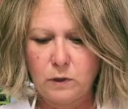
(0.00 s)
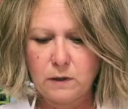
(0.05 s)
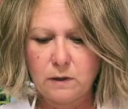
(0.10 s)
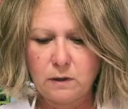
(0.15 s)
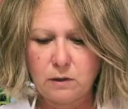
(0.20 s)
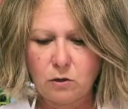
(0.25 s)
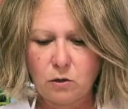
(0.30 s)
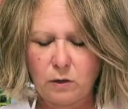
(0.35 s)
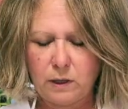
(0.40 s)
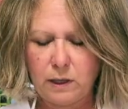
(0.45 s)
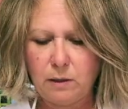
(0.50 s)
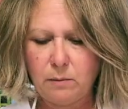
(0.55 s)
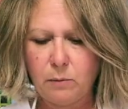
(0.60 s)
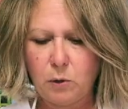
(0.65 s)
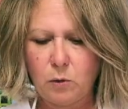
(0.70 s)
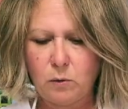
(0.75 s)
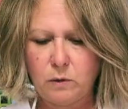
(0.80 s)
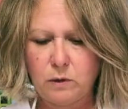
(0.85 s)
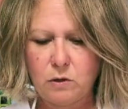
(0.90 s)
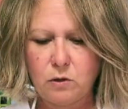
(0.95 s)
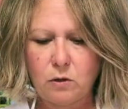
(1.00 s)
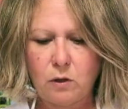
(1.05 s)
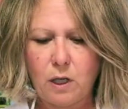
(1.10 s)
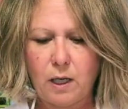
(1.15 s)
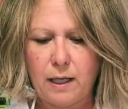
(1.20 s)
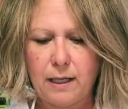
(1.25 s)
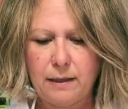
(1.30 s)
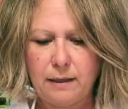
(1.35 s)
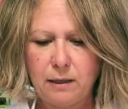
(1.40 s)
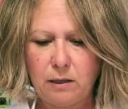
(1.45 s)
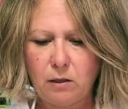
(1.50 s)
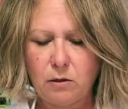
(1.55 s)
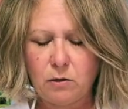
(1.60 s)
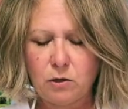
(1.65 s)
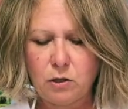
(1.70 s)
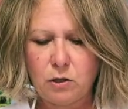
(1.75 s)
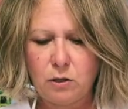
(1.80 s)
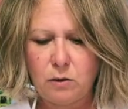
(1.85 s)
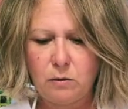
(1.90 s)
this trinket bowl is dry, then I'll show